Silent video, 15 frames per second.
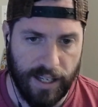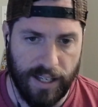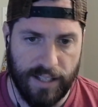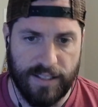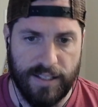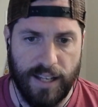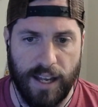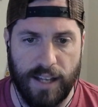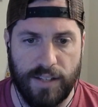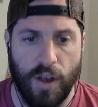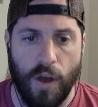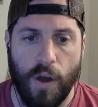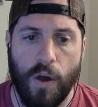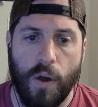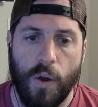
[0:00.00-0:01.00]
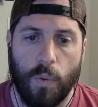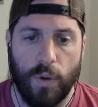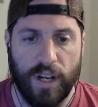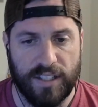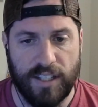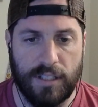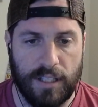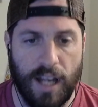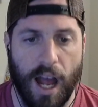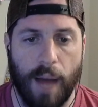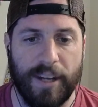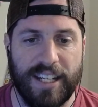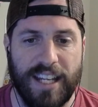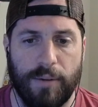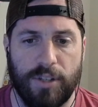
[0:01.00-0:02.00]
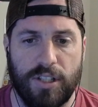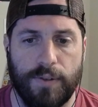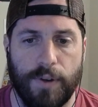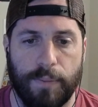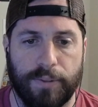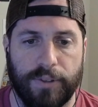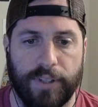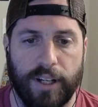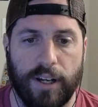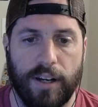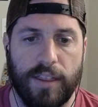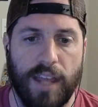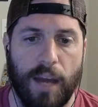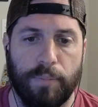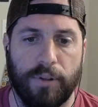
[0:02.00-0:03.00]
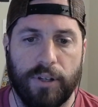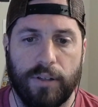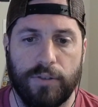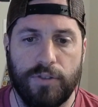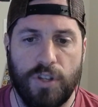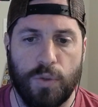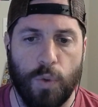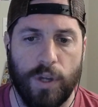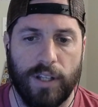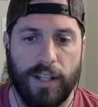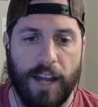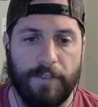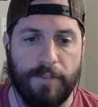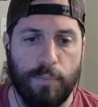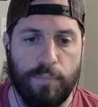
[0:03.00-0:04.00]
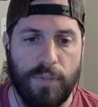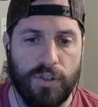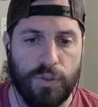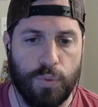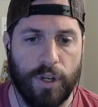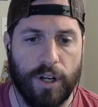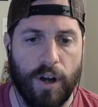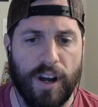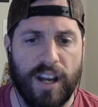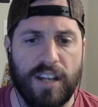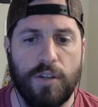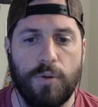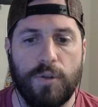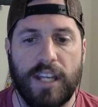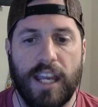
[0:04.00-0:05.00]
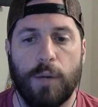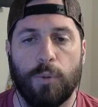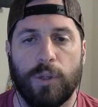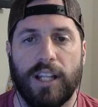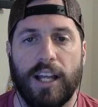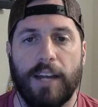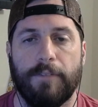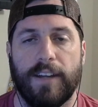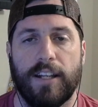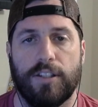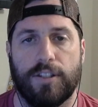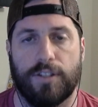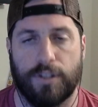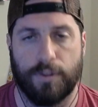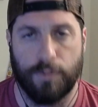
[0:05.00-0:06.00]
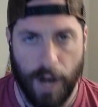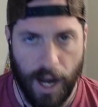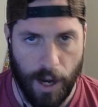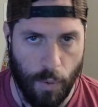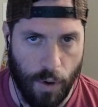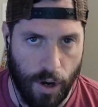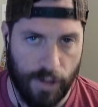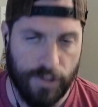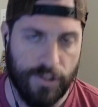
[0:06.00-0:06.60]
It says, when it deals combat damage to a player, that player loses 1 life and mills 1 card, and you gain 1 life and scry 1.